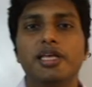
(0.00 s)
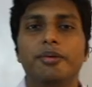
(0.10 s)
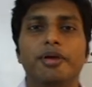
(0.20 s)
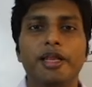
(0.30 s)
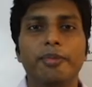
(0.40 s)

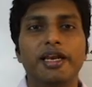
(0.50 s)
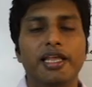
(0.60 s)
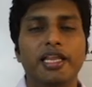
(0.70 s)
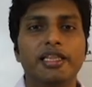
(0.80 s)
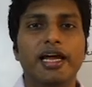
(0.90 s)
them in
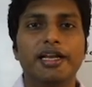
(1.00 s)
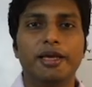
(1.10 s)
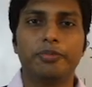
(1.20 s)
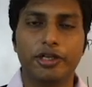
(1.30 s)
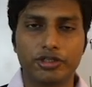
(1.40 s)
maintaining that
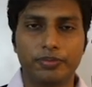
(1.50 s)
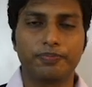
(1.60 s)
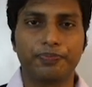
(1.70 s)
temperature.